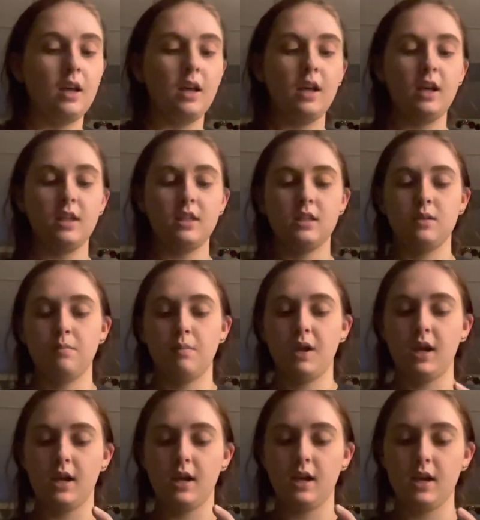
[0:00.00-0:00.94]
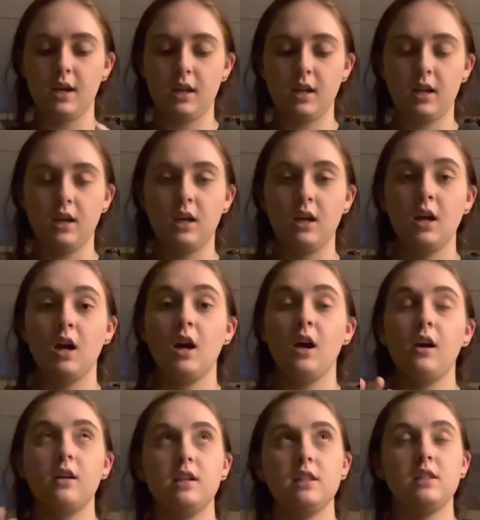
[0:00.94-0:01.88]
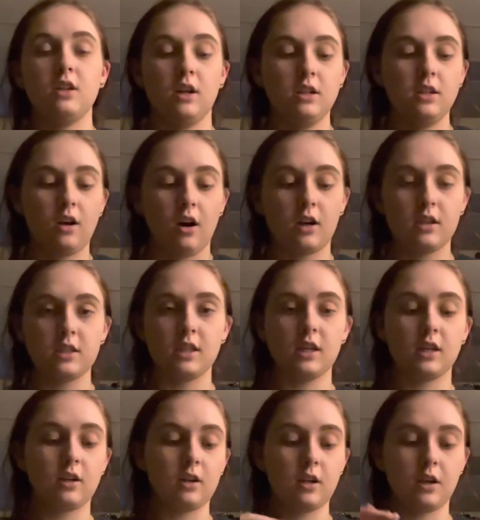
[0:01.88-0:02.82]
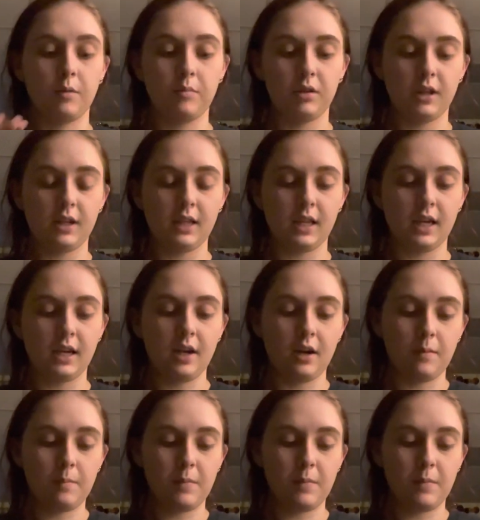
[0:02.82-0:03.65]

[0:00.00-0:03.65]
it's made, it's non-toxic completely,